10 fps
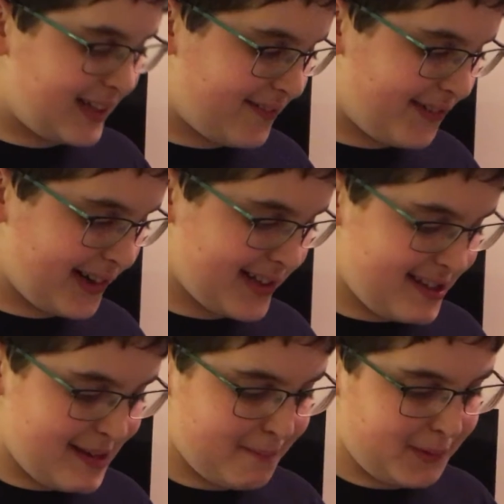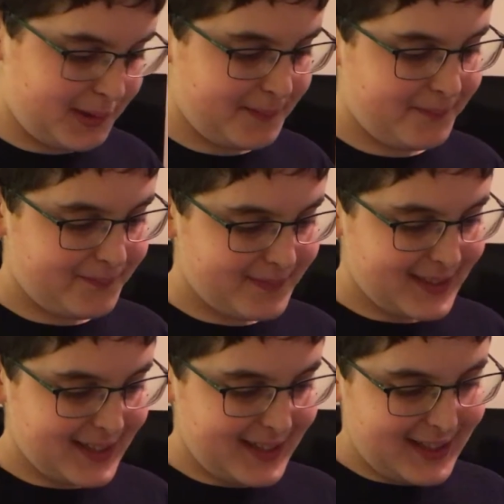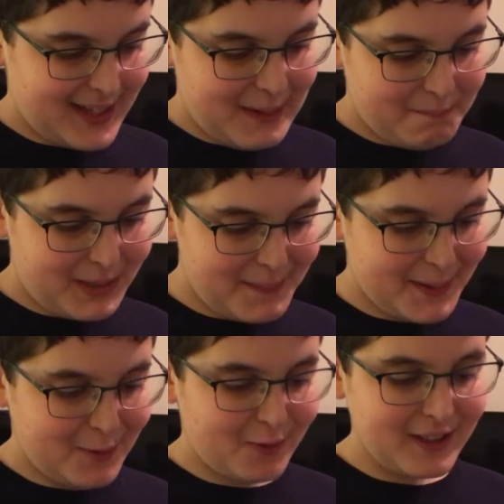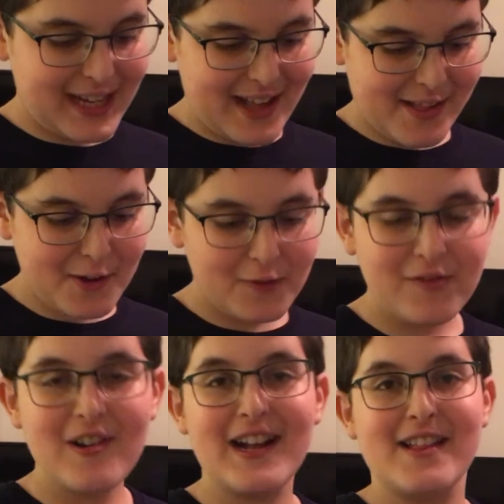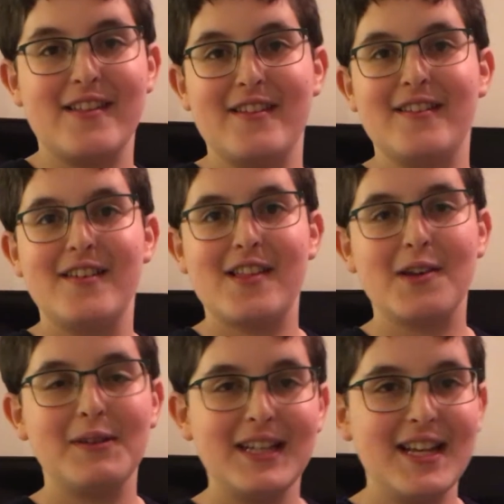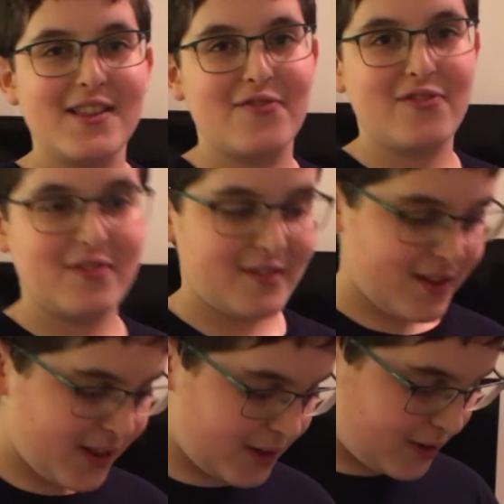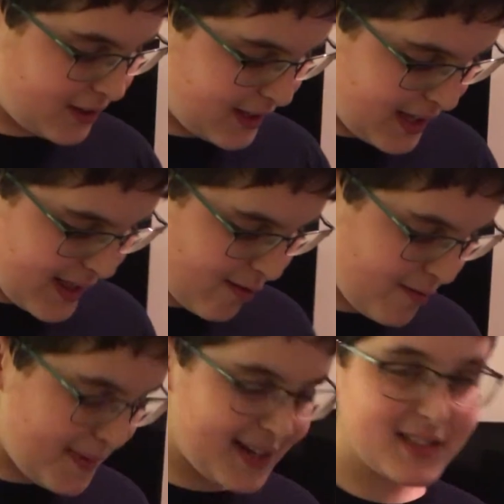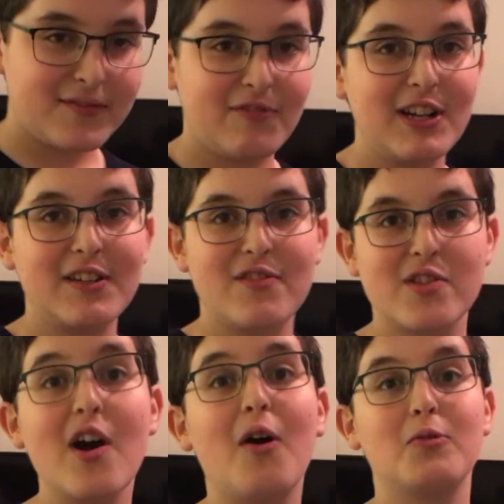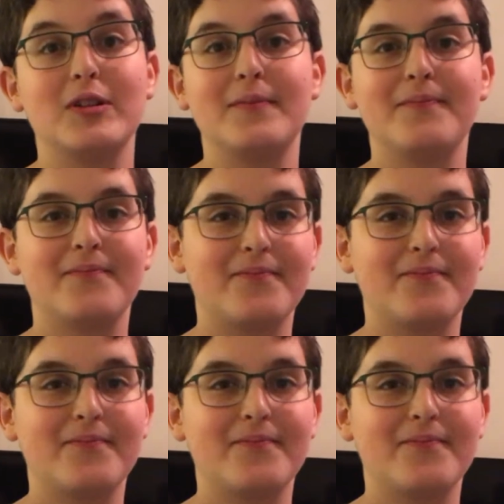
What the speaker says: Like for example, Puppycorn has no friends, so he needs so he makes a friend of his own.